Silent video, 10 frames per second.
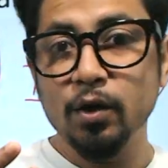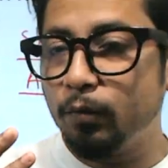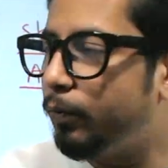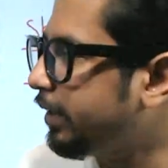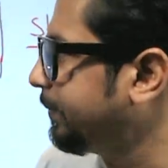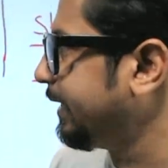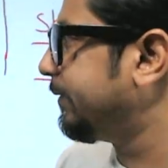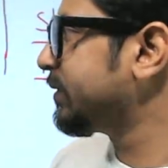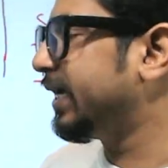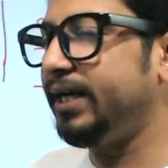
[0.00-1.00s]
will
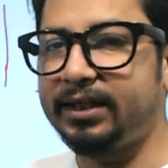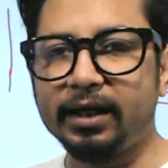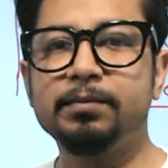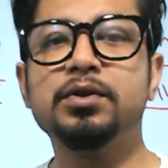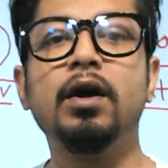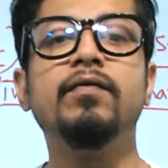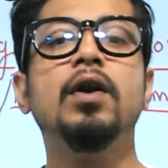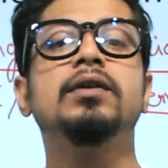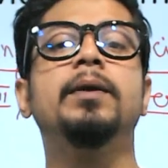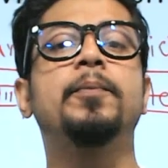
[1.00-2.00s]
be in terms of
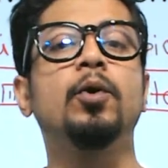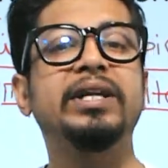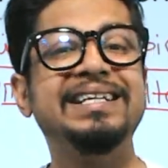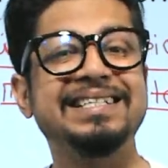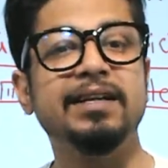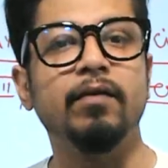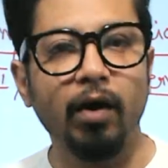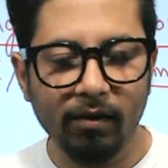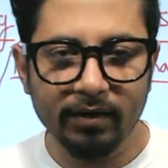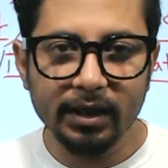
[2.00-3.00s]
the proteins
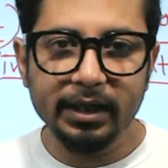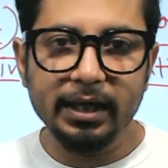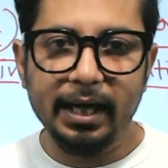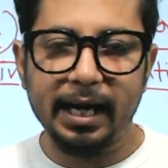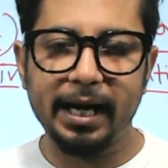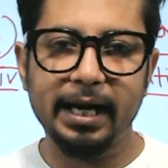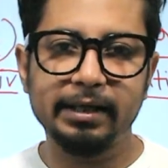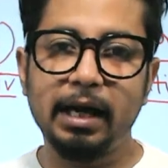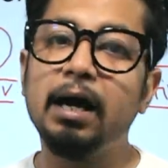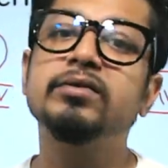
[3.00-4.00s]
involved and
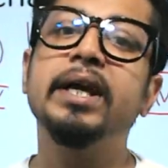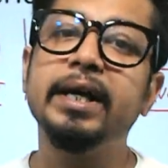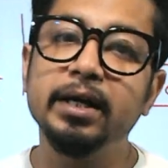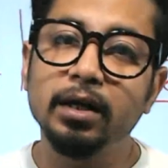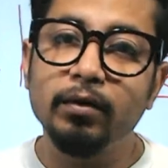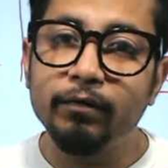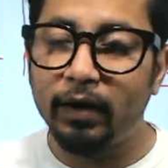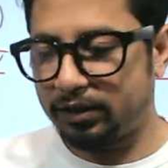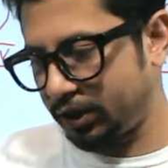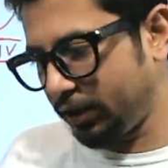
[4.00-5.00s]
how they
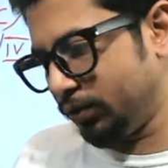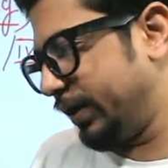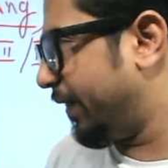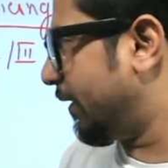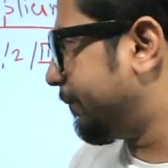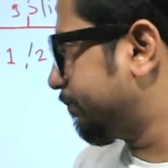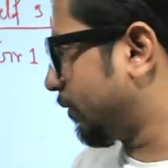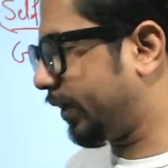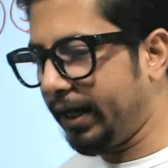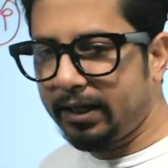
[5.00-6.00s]
function together.
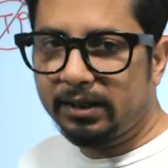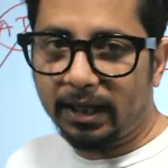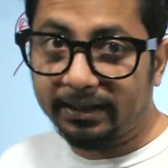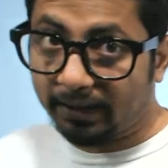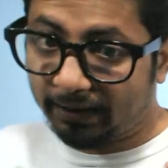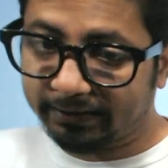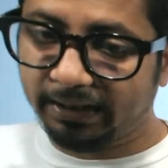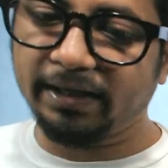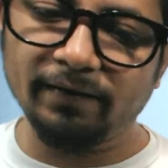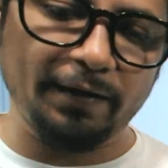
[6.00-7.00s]
Okay, and the
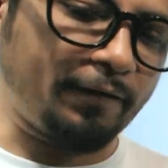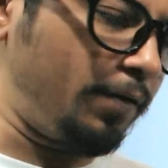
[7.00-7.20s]
level of